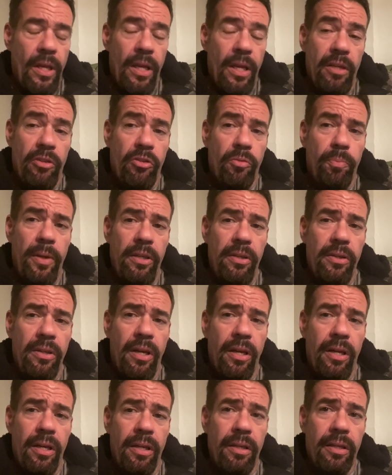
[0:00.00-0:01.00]
it's been,
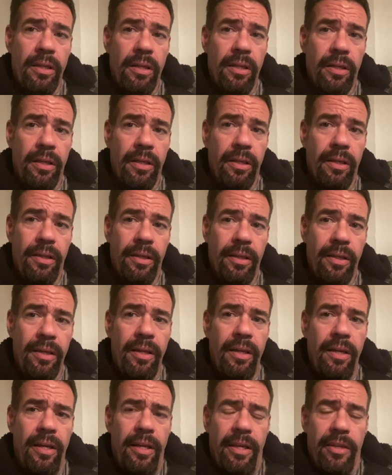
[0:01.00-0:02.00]
uh,
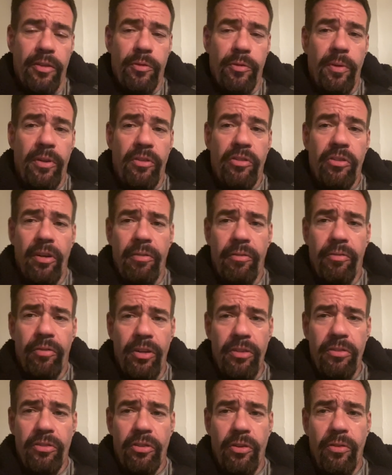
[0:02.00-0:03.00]
it's been
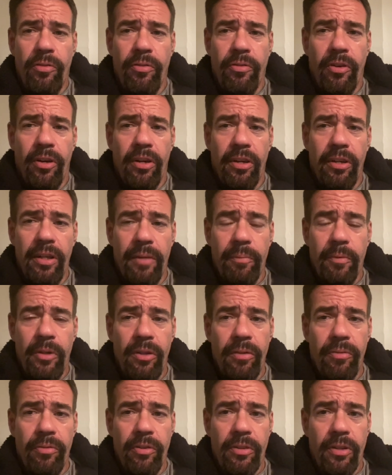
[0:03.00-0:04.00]
fun so far. I'm
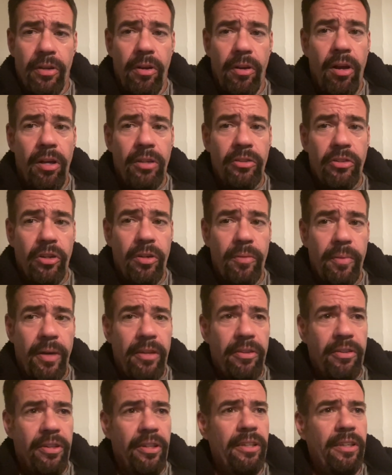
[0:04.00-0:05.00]
here for the long term,
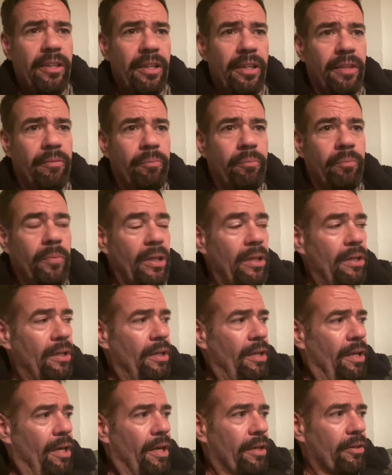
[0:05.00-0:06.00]
I think. I'm
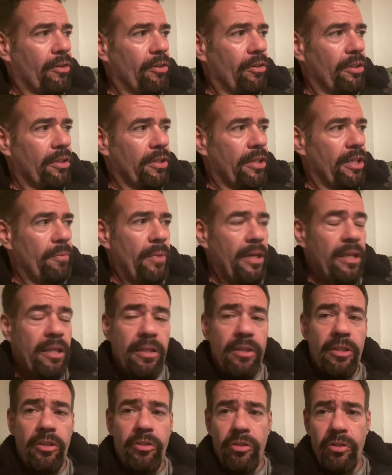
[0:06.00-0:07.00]
I'm going to keep
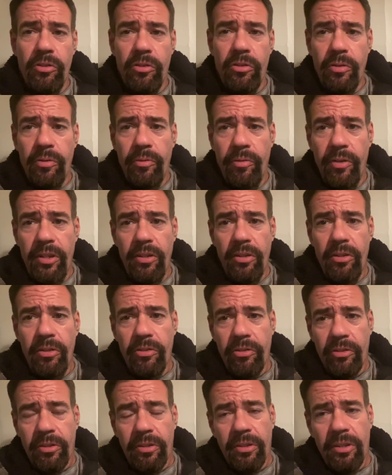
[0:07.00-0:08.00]
making these YouTube
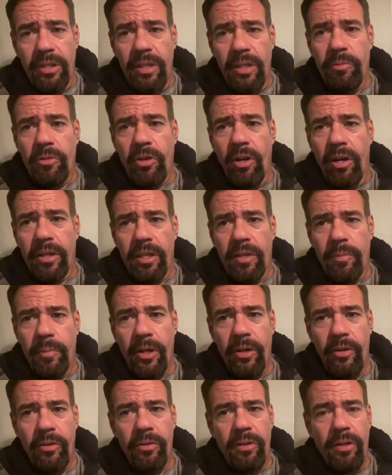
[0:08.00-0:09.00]
videos and keep talking
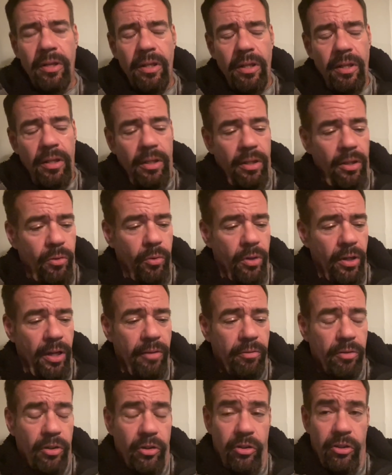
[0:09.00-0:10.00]
about what
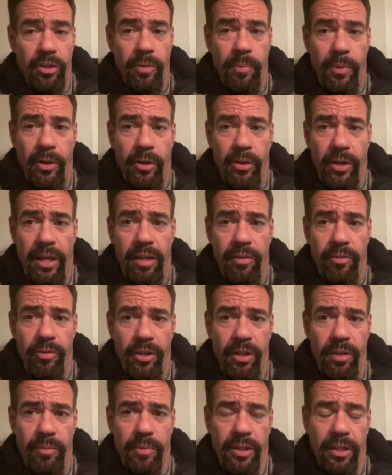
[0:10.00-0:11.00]
I've learned about
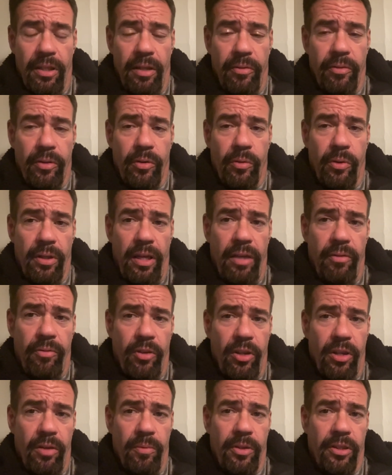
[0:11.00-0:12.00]
AFib and living with
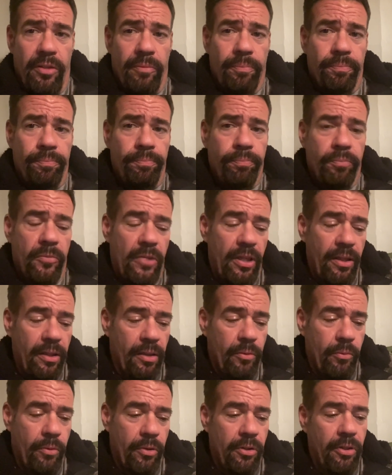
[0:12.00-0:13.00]
AFib and
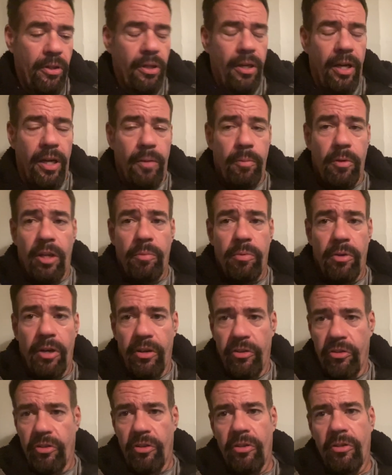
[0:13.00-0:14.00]
dealing with high blood
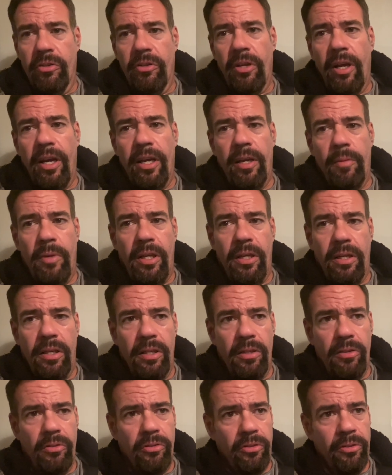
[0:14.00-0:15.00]
pressure,
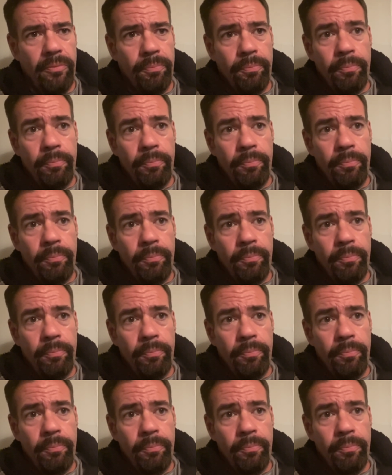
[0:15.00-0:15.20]
diabetes,